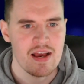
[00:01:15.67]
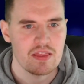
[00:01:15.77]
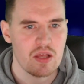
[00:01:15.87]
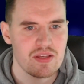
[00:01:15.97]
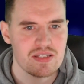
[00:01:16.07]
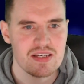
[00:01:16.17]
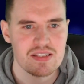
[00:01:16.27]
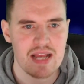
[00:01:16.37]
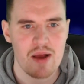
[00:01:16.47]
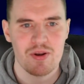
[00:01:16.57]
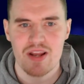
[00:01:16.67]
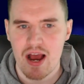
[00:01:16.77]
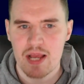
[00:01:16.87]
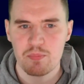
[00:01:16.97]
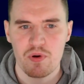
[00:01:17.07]
Now, this is down
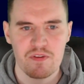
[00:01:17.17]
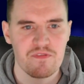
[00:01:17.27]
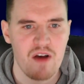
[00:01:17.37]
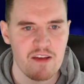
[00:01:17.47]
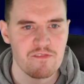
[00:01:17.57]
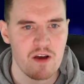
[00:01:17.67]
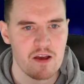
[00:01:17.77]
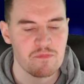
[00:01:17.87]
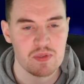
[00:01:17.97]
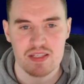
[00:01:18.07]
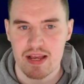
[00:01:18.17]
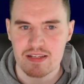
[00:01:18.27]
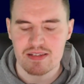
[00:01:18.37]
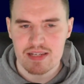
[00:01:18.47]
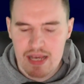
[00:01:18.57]

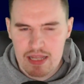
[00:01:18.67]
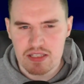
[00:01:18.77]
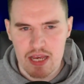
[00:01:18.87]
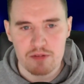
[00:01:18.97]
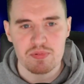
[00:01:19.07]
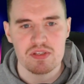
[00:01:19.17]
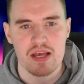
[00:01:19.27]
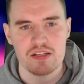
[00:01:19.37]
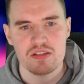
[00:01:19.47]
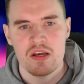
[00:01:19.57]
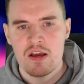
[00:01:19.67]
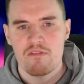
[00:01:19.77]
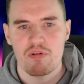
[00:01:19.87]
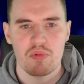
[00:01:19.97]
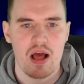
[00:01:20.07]
9.55%. nearly 10%
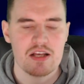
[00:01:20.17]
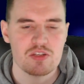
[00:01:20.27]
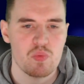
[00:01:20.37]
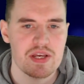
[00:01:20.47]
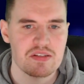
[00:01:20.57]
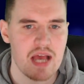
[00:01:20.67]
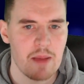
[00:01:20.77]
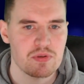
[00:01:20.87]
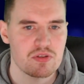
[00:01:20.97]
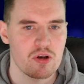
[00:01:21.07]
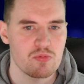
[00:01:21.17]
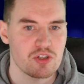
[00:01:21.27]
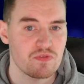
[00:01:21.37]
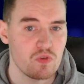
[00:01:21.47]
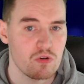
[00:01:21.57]
from last week's episode,
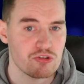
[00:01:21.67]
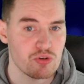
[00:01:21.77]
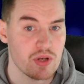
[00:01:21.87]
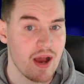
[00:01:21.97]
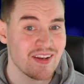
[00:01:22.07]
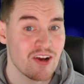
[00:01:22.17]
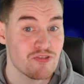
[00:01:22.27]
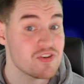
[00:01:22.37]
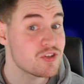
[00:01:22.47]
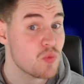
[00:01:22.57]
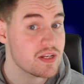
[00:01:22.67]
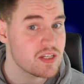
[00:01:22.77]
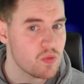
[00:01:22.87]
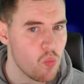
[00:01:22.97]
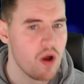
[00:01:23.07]
which of course drew
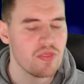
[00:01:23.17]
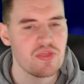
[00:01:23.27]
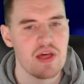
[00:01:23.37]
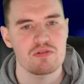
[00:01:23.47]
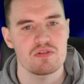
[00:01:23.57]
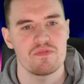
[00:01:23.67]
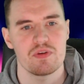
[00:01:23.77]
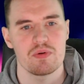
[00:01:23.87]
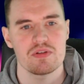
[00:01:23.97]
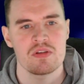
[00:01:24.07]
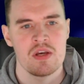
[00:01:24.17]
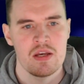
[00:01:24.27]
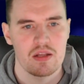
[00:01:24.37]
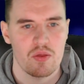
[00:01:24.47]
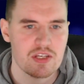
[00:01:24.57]
921,000 viewers.
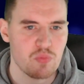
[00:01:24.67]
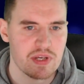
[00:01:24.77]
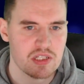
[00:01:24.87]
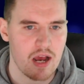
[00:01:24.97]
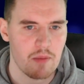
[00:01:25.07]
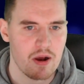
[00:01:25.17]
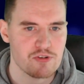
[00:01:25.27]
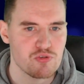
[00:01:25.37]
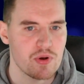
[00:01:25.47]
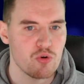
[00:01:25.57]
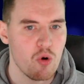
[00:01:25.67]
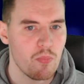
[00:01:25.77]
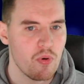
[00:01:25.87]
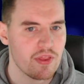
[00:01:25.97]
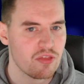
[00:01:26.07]
Now, this week's Dynamite drew a
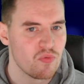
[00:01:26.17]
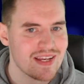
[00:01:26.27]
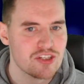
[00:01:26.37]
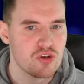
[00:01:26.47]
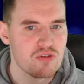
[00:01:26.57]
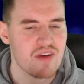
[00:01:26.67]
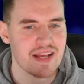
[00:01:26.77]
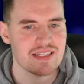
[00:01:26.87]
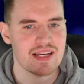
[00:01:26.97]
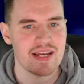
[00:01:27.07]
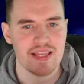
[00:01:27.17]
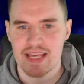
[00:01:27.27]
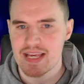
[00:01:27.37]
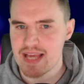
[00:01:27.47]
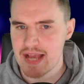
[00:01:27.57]
0.32 rating in the
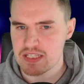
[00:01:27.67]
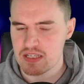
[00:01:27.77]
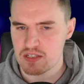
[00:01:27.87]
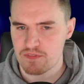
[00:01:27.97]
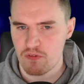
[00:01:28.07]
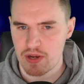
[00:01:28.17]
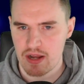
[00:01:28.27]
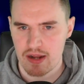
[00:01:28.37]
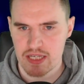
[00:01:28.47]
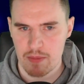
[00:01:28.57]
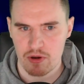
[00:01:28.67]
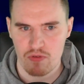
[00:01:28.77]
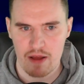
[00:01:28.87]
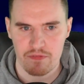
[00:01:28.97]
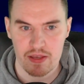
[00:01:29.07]
key 18 to 49
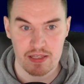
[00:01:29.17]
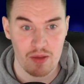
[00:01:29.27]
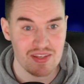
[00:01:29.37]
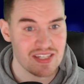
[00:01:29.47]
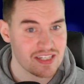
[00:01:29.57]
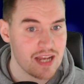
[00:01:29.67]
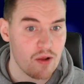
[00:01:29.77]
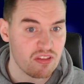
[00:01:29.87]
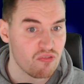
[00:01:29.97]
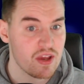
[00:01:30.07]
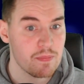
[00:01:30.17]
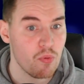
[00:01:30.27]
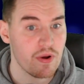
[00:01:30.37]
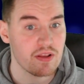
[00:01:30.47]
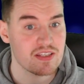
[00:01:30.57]
demographic. Now, this is down
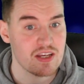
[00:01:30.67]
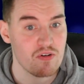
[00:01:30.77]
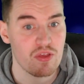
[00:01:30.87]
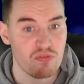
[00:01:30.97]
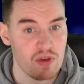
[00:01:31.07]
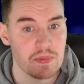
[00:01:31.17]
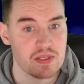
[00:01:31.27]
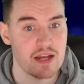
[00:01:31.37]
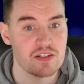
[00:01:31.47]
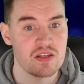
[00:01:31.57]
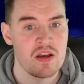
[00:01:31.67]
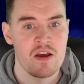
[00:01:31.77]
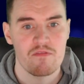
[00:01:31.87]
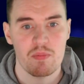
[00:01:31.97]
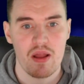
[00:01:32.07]
3.03%
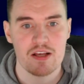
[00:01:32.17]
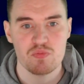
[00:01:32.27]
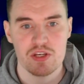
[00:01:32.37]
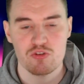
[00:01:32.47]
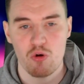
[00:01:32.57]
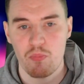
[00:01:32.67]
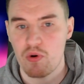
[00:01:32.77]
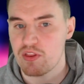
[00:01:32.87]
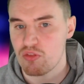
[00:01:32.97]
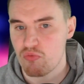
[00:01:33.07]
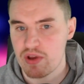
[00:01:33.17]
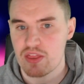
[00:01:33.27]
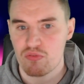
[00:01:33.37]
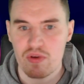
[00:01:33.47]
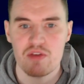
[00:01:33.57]
from last week's
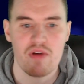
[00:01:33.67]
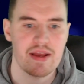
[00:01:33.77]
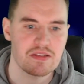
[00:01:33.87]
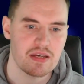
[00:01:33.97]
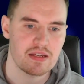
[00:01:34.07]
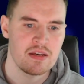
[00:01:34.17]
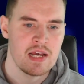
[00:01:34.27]
0.33 rating.